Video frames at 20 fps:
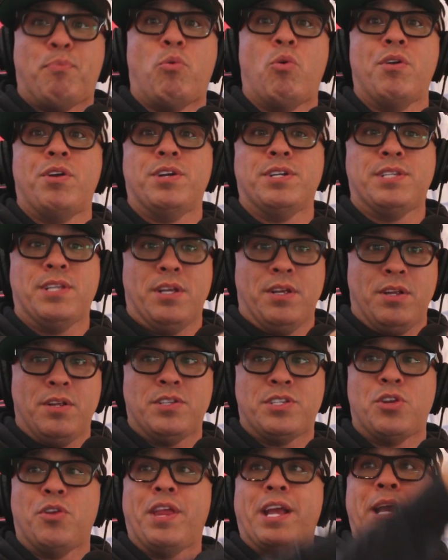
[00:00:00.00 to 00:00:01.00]
send Borders
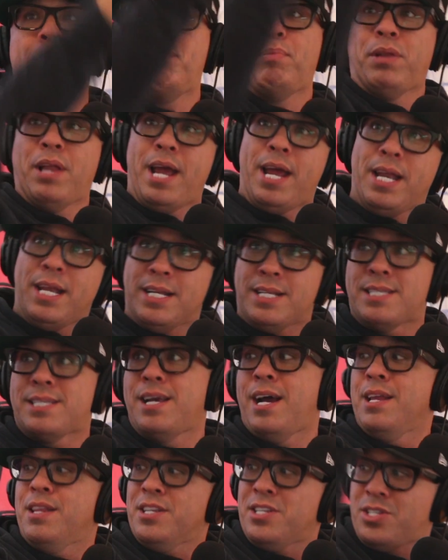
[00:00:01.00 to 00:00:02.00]
so they can play it
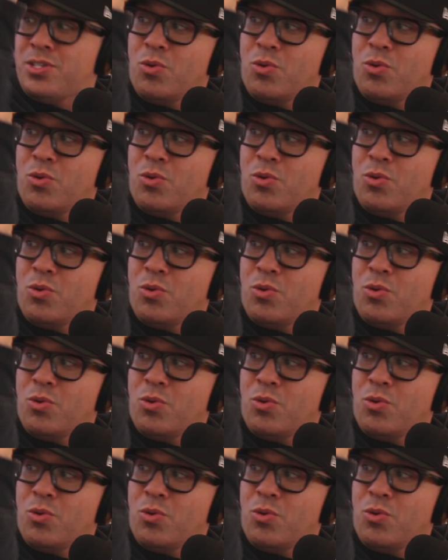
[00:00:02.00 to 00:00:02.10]
inside